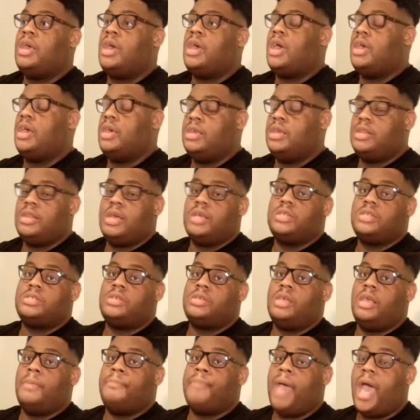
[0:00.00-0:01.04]
at
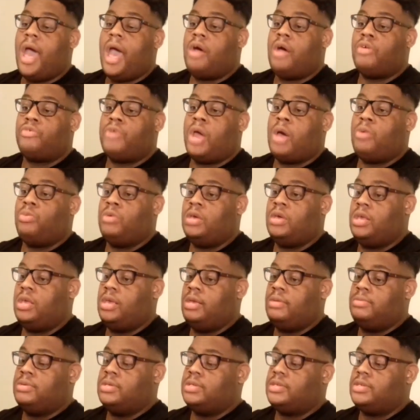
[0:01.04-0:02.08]
NXT Battleground when
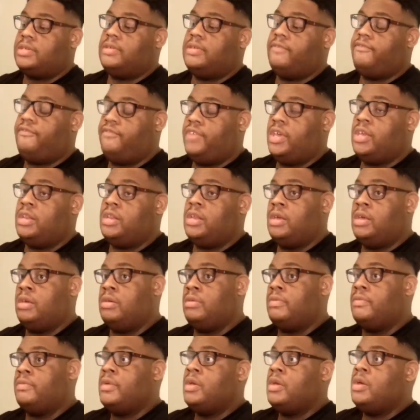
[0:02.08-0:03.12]
he was
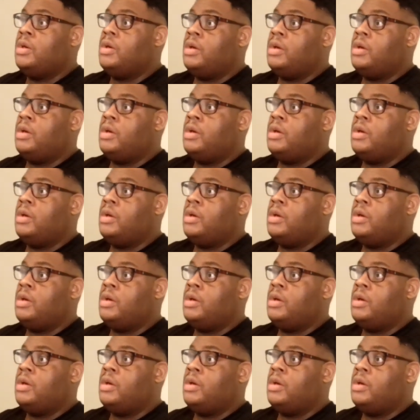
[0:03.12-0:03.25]
defeating